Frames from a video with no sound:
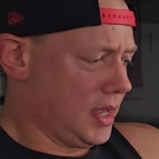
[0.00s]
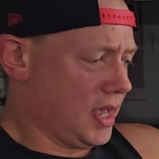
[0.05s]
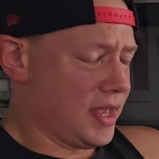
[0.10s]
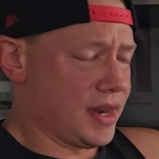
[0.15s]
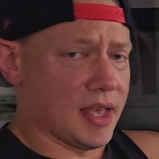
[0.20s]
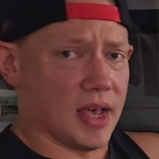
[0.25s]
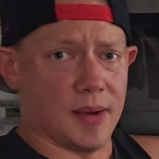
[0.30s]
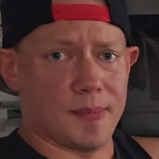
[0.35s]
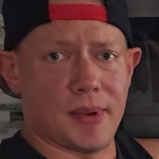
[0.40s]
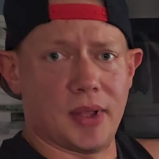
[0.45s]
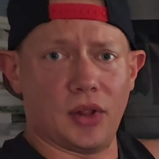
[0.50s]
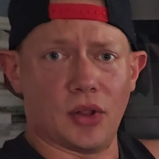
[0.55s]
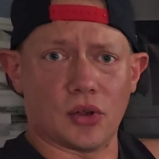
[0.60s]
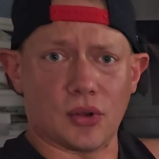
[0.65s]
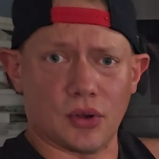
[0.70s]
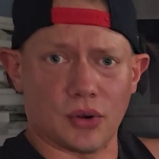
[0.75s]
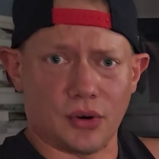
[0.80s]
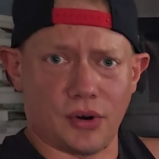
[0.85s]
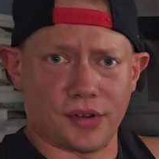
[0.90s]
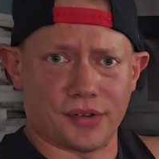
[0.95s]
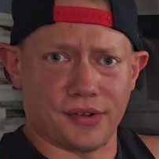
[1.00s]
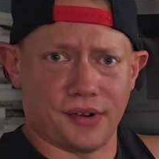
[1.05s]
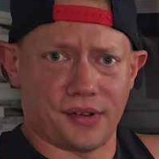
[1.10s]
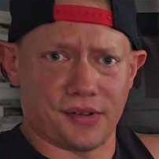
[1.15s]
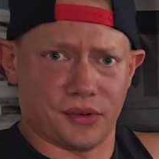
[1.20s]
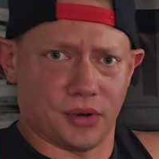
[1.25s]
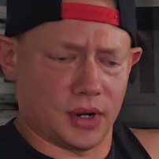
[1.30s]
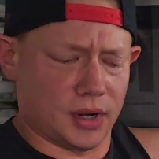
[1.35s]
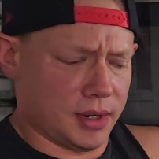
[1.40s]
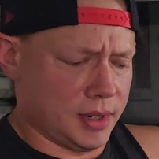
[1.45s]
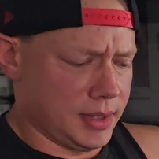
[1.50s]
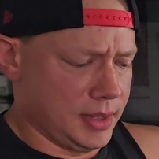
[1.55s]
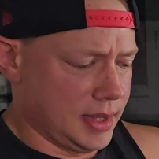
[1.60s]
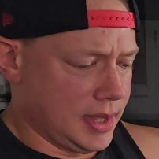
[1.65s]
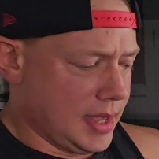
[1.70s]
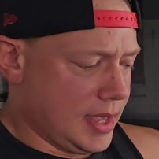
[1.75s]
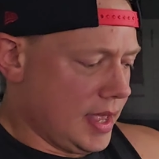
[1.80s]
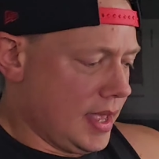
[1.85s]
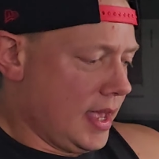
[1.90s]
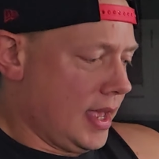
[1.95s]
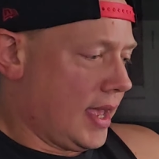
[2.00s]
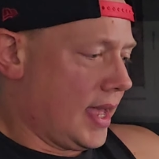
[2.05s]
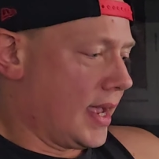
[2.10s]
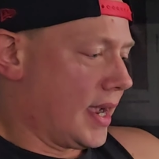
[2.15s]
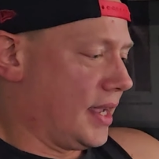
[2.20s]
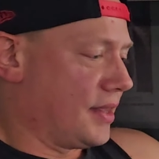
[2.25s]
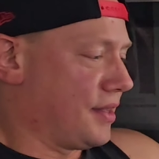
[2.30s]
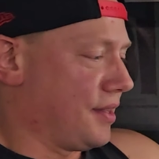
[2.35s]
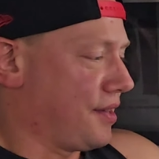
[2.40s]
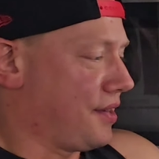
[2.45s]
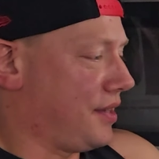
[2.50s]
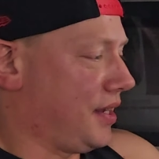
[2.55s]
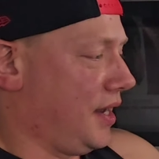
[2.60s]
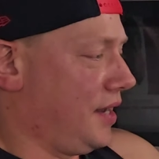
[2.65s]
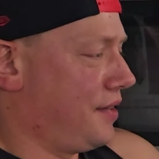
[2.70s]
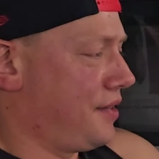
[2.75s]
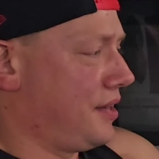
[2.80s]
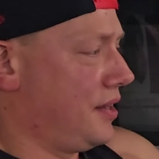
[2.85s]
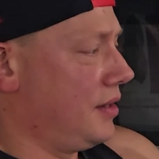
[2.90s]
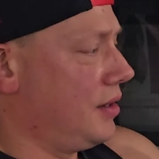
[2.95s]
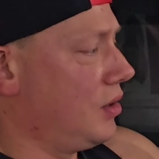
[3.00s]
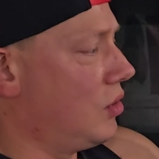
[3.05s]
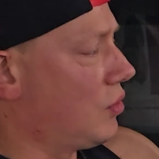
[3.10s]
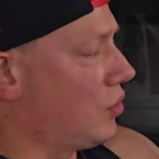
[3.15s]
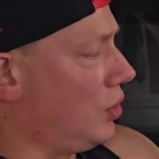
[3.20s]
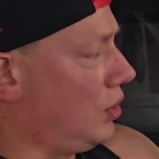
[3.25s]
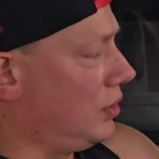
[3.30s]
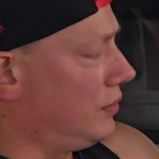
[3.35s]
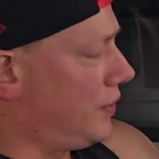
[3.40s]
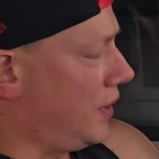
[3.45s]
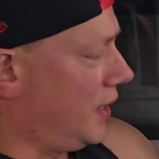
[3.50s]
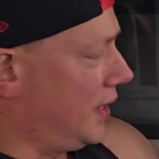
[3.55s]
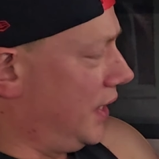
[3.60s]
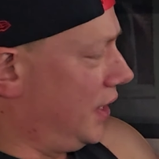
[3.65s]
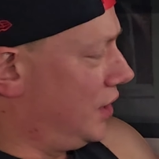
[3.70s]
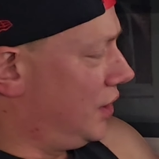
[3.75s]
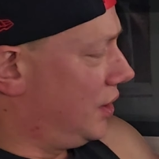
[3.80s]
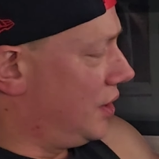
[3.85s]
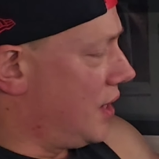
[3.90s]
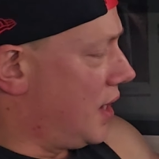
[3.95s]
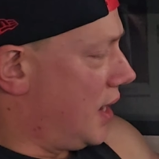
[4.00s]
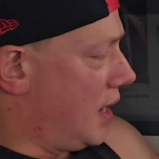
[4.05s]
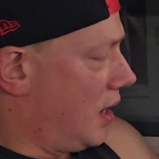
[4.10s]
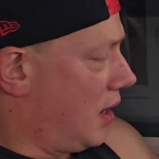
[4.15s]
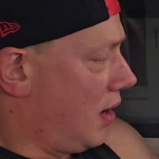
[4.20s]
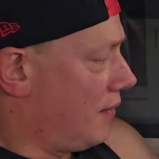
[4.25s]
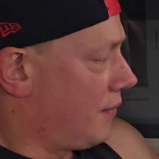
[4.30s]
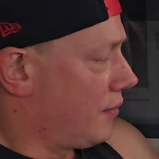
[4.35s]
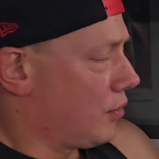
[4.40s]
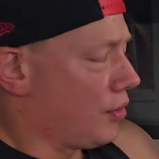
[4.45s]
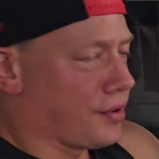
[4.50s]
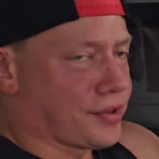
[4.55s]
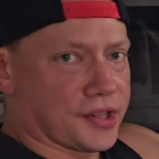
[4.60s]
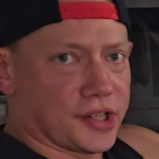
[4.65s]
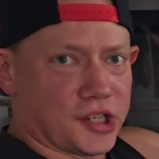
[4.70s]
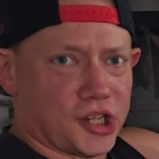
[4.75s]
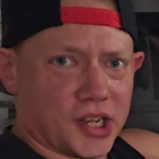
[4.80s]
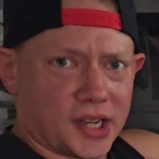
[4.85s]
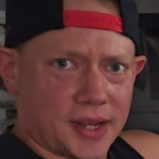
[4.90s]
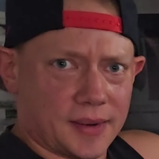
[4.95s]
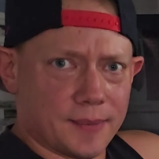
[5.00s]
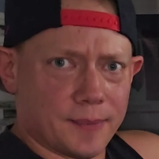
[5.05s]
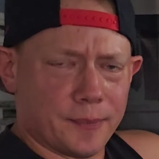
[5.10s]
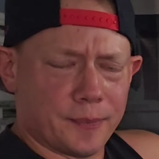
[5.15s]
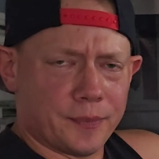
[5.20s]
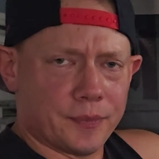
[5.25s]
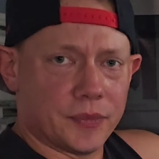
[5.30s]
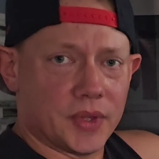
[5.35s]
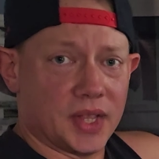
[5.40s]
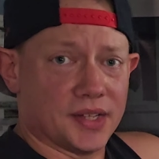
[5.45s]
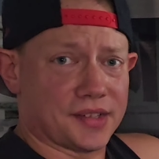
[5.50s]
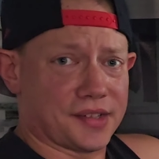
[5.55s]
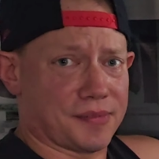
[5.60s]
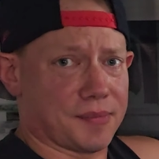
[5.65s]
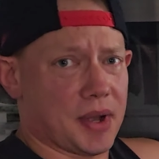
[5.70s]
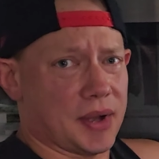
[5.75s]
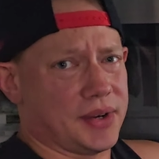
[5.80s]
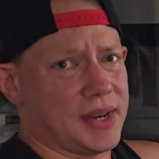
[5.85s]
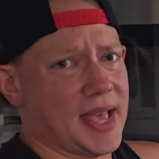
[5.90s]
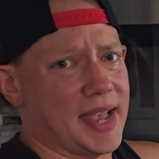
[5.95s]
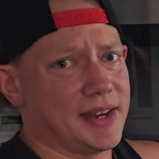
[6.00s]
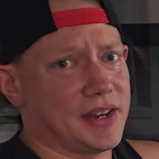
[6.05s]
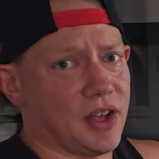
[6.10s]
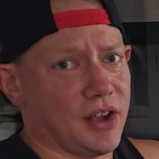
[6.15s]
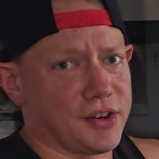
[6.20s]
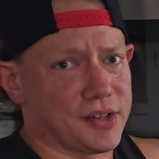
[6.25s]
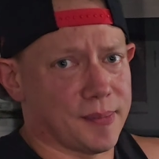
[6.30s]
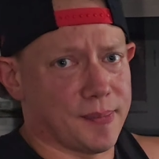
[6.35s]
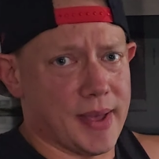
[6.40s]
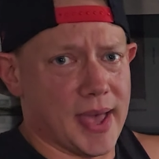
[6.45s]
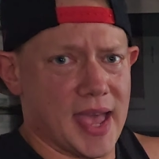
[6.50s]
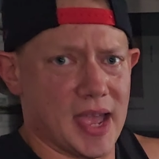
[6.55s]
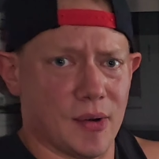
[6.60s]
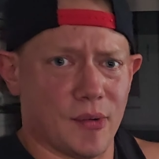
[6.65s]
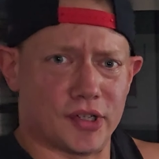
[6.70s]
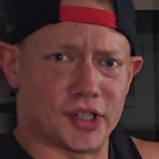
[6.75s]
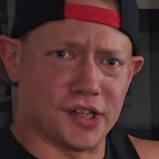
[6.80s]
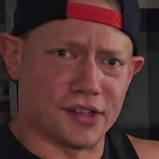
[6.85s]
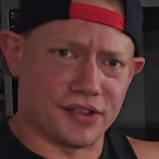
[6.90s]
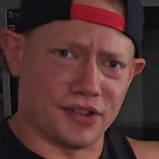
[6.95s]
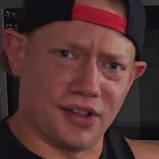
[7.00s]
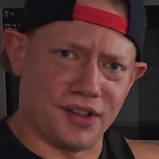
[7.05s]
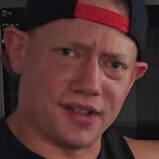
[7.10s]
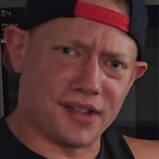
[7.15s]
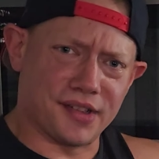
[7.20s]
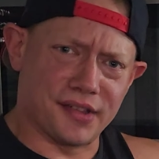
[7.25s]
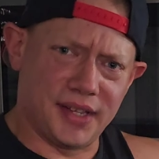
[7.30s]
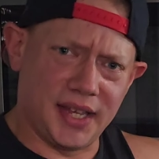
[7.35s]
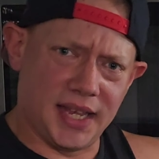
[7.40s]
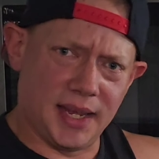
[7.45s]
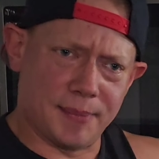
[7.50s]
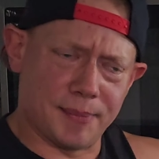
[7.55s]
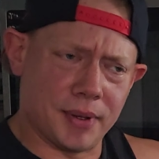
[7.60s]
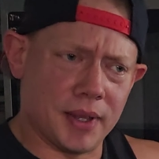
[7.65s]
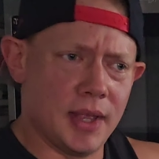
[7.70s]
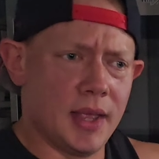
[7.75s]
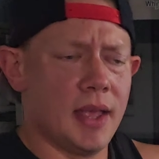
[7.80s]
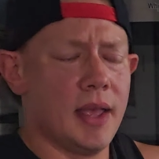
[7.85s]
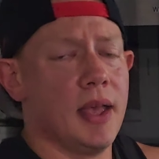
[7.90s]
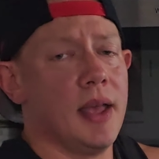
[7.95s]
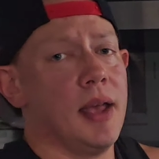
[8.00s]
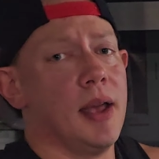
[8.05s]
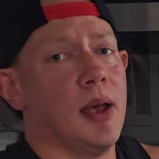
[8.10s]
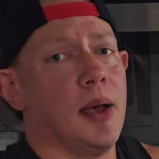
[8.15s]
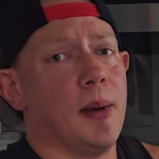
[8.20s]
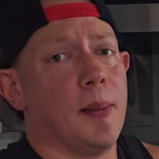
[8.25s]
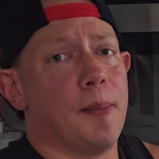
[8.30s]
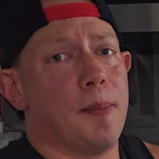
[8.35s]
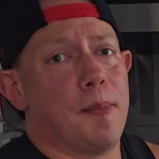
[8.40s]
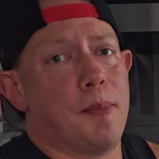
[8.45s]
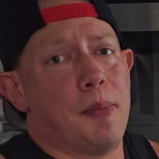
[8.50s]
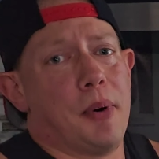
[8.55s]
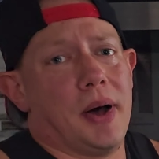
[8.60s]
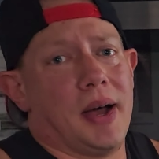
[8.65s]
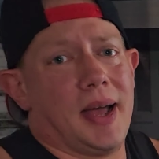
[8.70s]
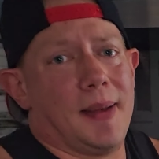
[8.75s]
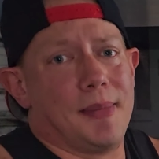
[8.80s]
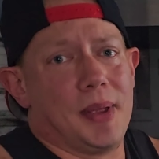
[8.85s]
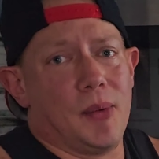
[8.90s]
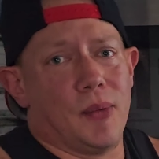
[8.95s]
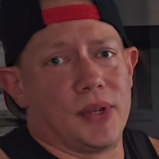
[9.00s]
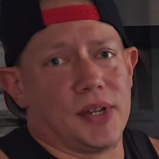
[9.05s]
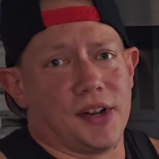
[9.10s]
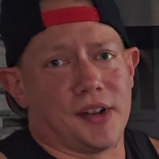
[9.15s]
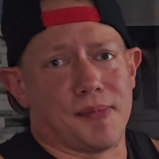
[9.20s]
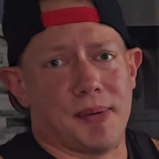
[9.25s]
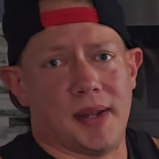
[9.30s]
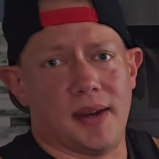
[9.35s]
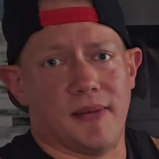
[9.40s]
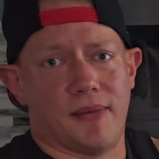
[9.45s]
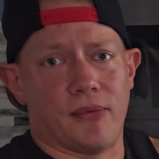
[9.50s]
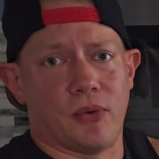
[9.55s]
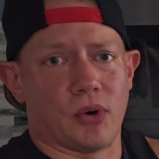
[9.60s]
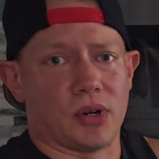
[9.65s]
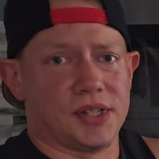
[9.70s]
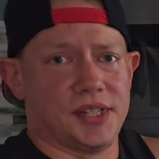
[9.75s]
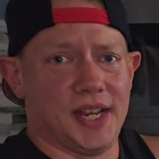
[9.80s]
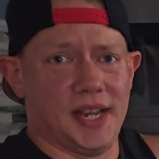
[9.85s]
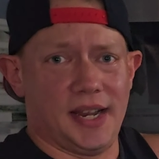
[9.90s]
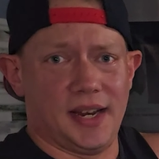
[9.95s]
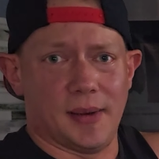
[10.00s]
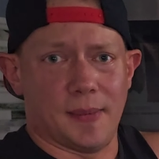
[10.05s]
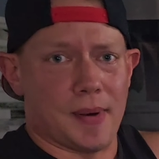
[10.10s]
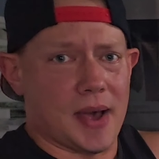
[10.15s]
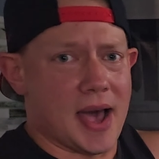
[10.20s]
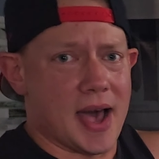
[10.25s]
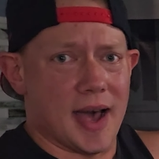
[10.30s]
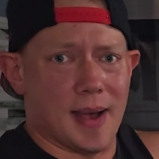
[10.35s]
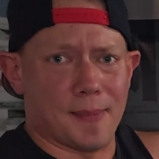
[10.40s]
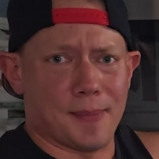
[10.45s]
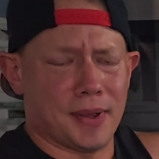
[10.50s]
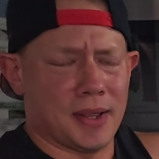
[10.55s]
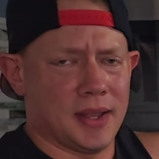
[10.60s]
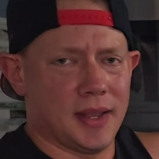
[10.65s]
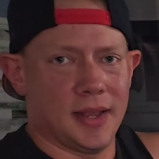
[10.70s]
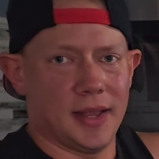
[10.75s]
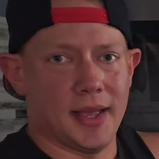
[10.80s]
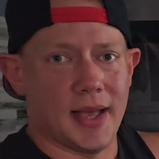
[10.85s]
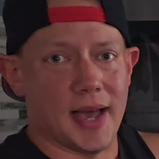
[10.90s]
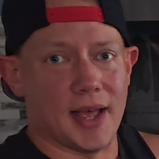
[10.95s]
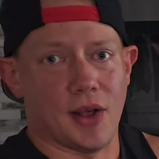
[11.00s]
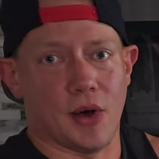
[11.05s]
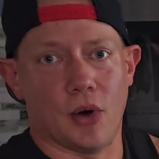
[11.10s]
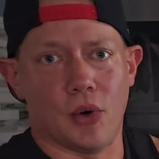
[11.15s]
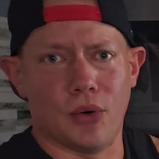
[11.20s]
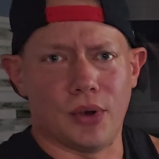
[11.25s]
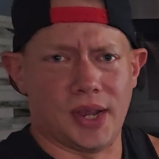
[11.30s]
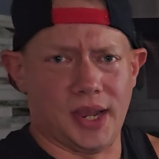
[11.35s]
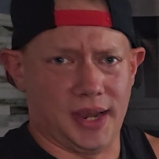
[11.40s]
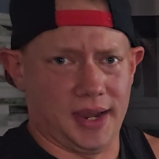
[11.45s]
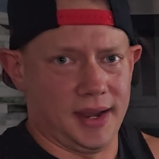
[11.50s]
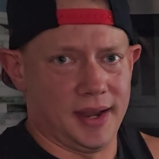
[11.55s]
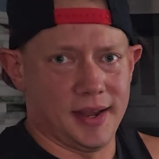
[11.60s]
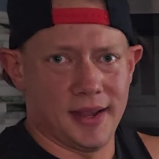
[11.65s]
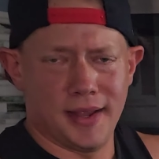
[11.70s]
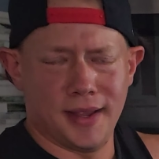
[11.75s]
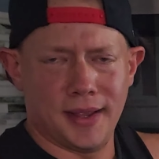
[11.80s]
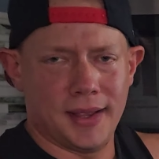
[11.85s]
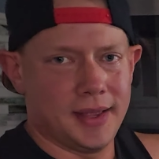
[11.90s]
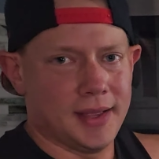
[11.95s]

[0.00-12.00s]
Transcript: and uh, my local grocery store. I got this Tyson grilled ready uh, oven roasted chicken. It's about $9 a bag, which is a little steep. But I mean, when you're spending 14 a pop on a hoagie,